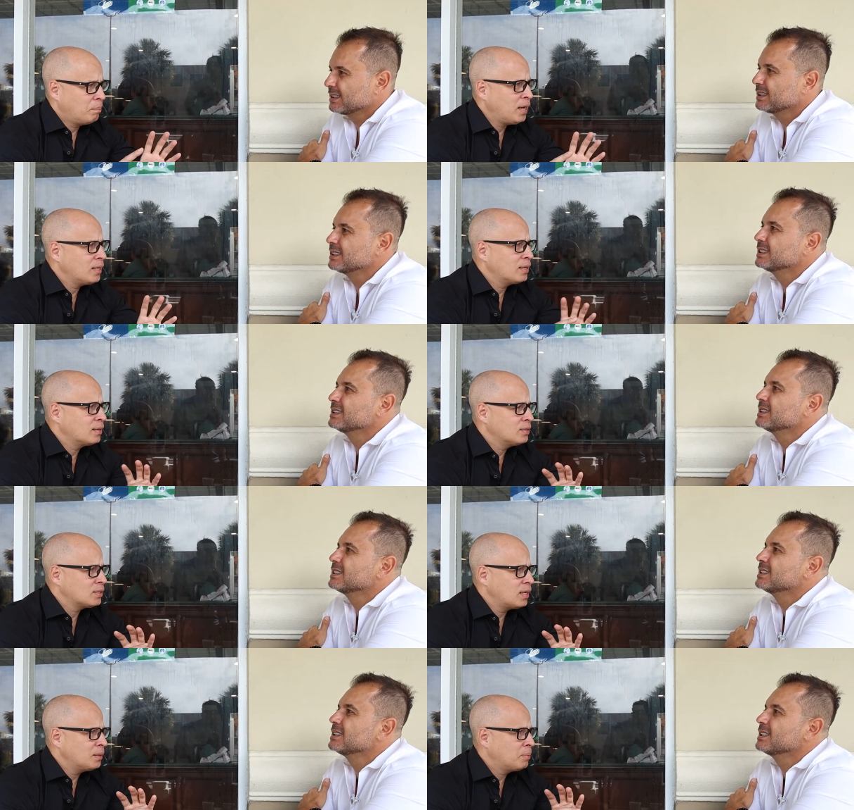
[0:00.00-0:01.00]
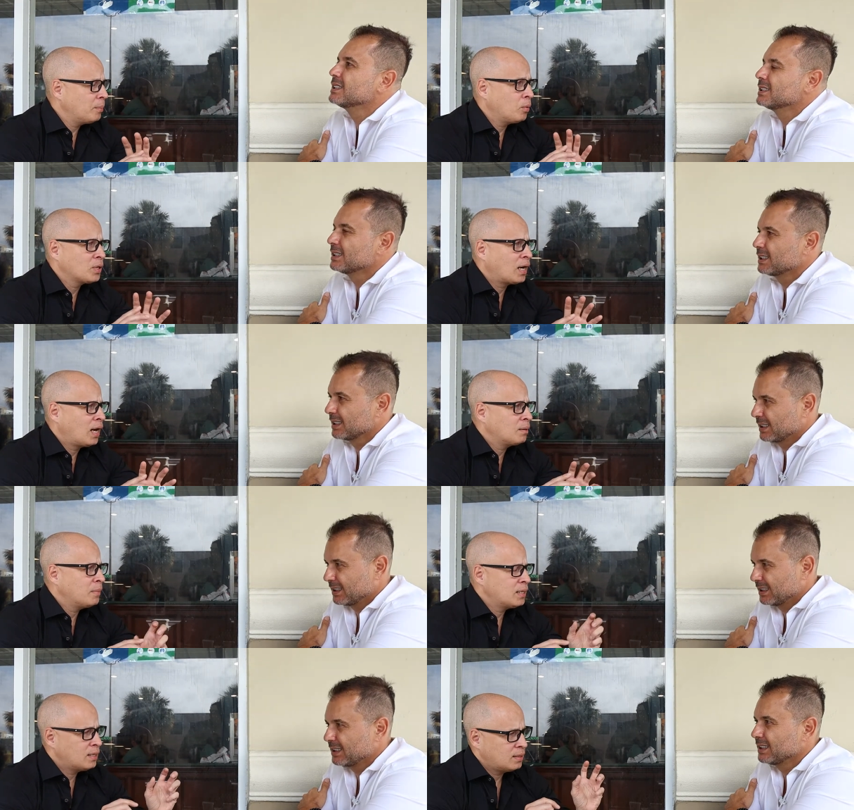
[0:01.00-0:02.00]
Speaker 1: billionaires and people with a lot
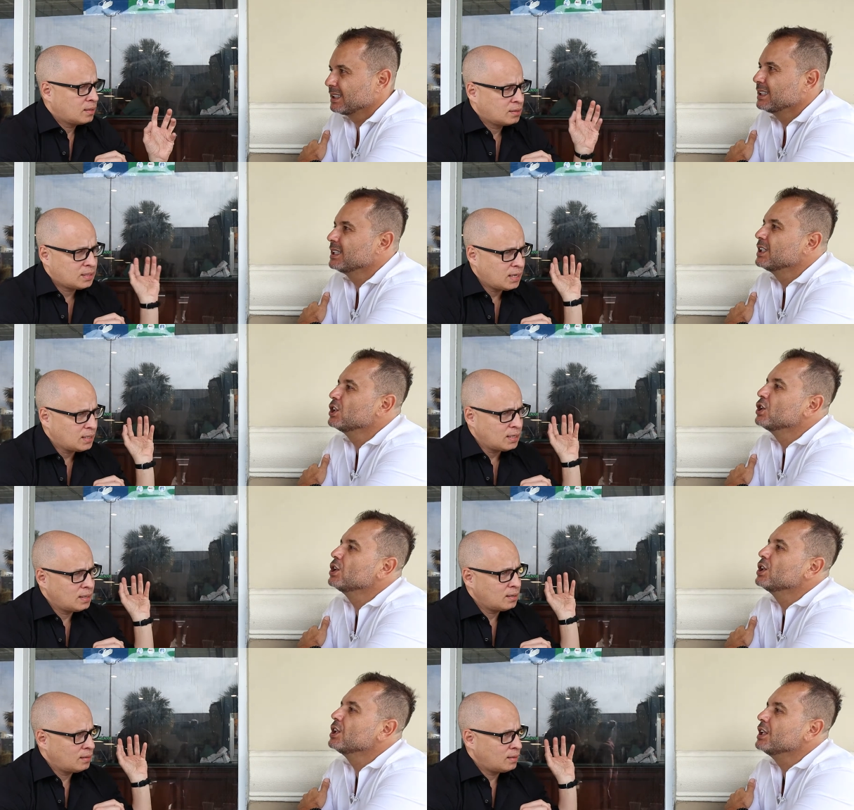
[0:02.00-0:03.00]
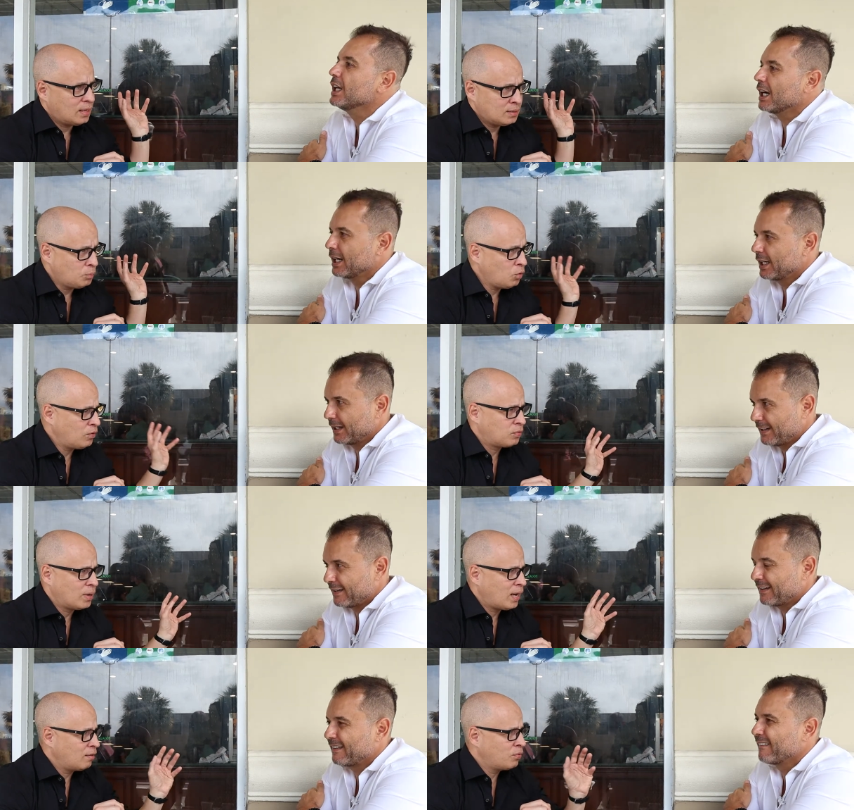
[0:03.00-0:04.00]
of money are taking and yeah. moving
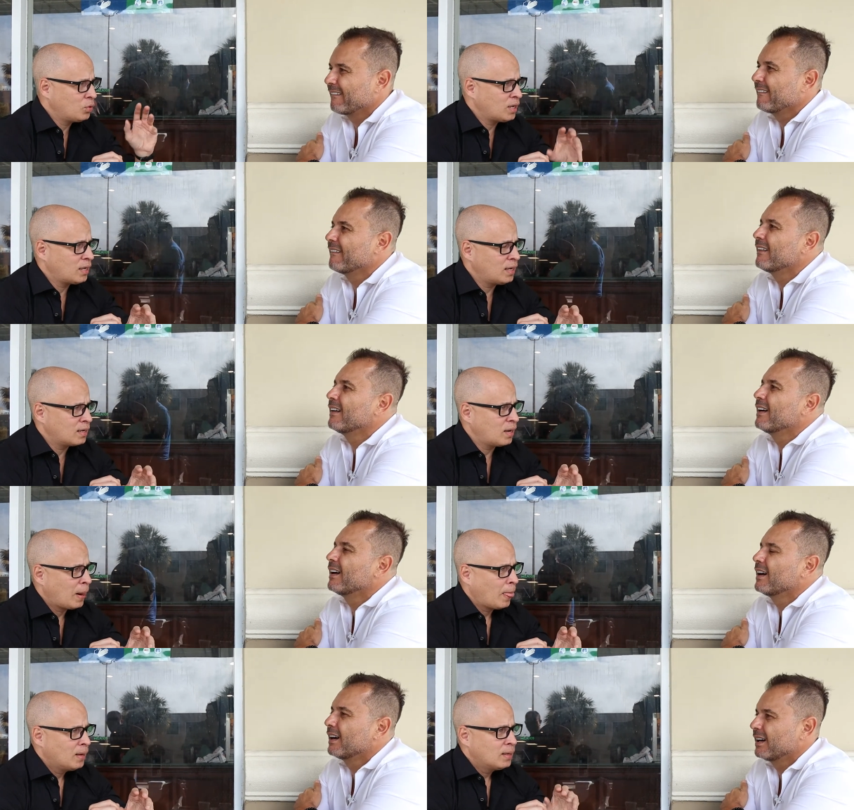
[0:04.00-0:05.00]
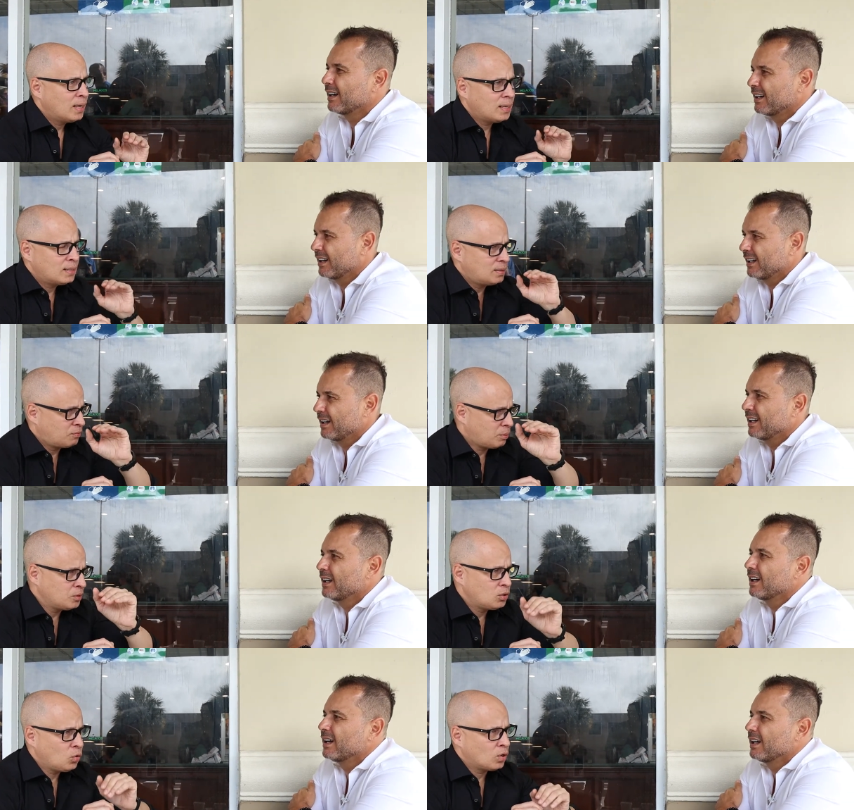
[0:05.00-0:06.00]
from California here and
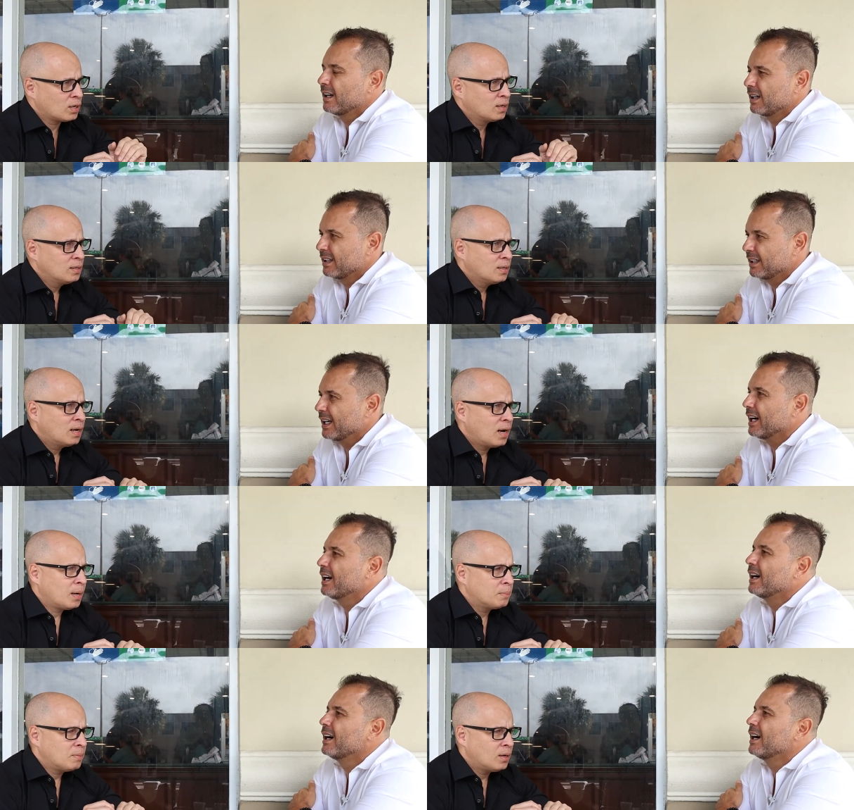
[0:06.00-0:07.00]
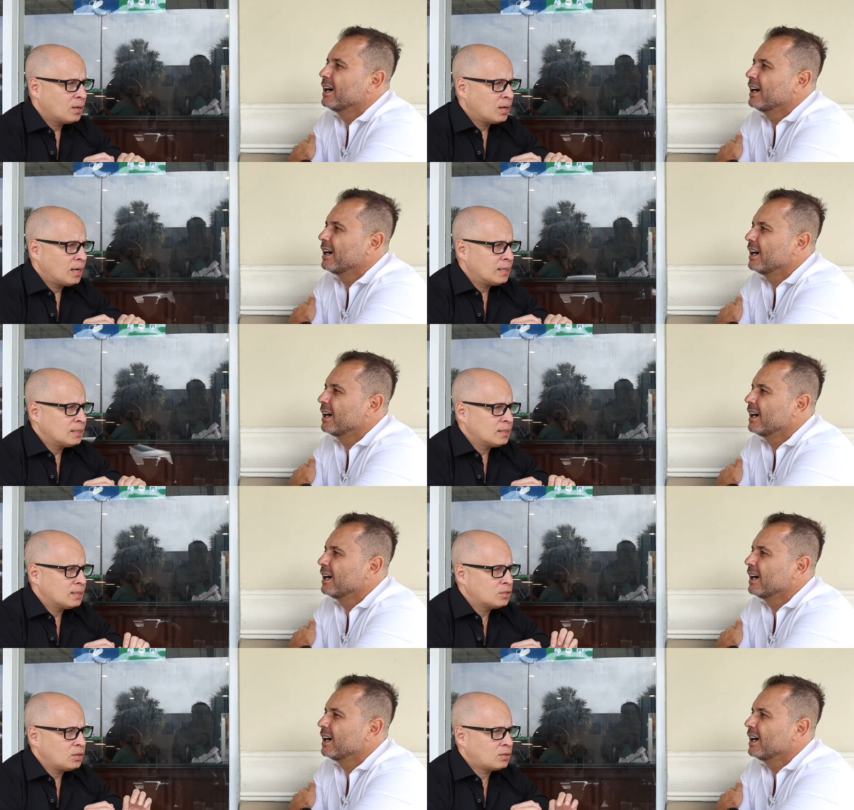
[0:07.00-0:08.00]
from New York. Yeah. Um, and
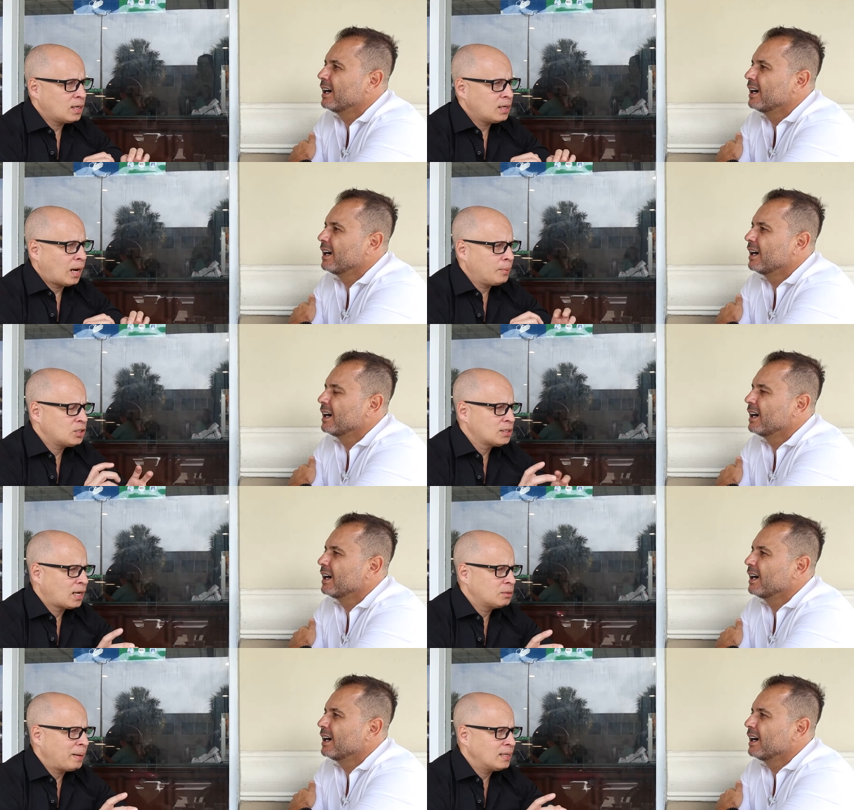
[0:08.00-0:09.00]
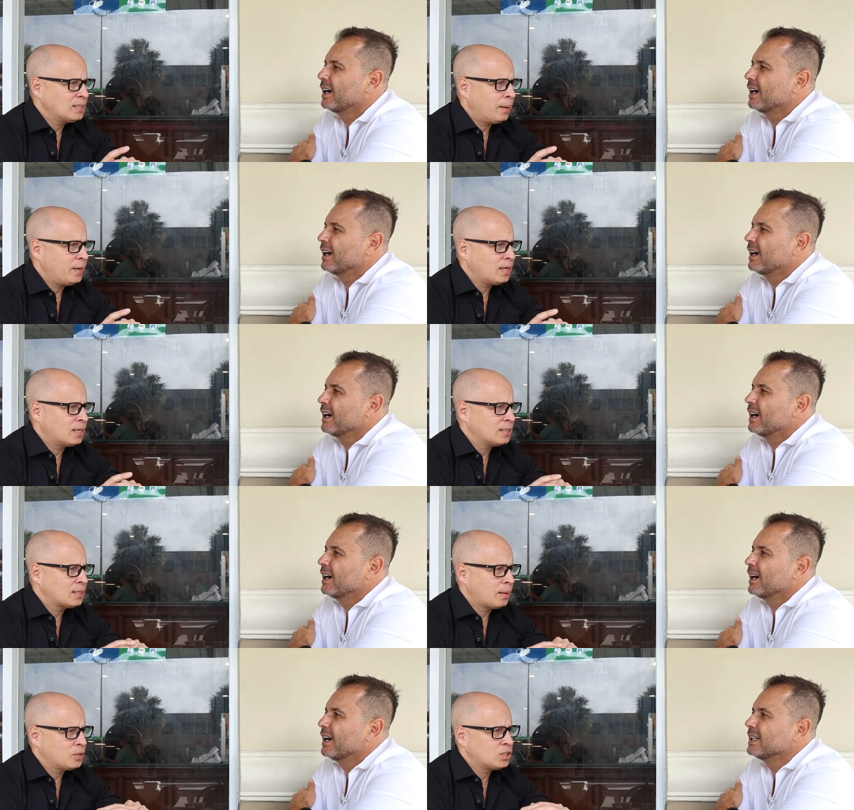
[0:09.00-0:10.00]
do you think how much is that is pandemic, and
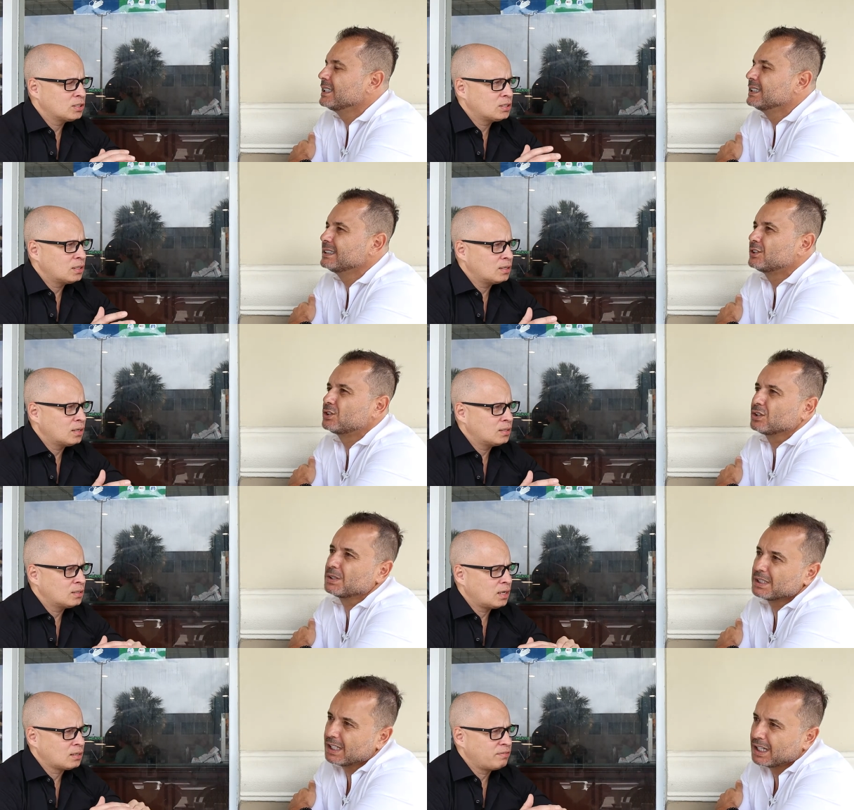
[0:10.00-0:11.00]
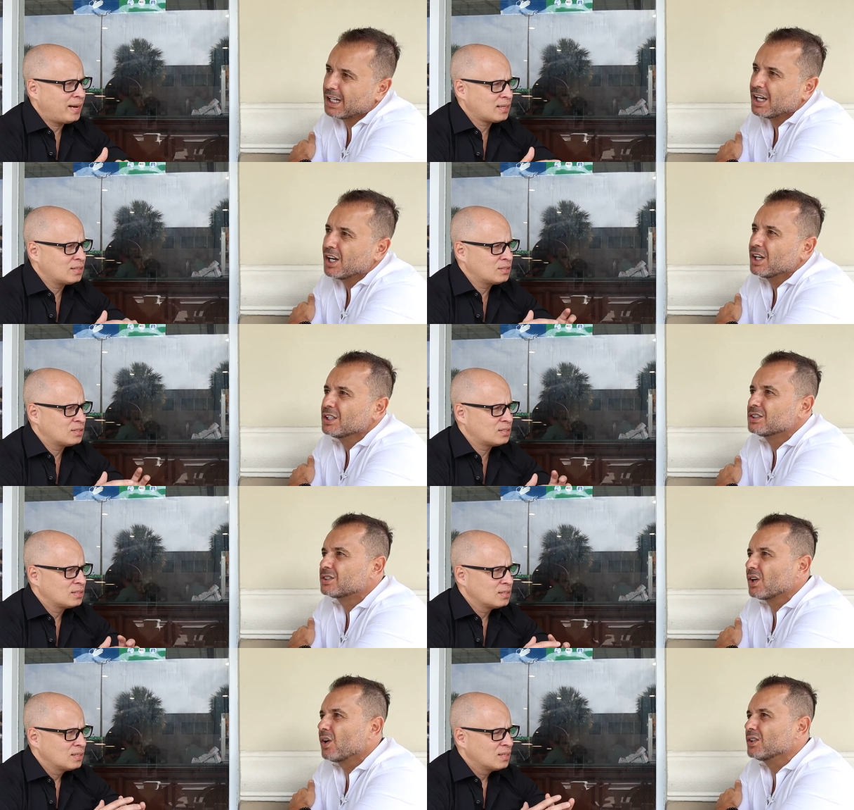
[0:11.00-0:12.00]
then how much is uh, the other factors?
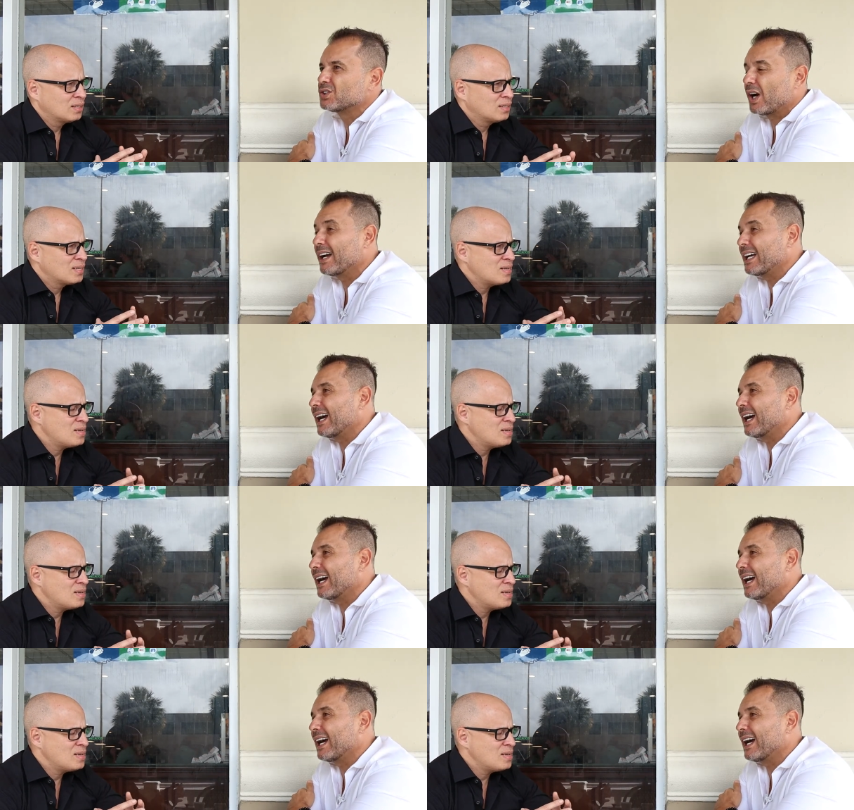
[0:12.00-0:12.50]
Speaker 2: So, so I,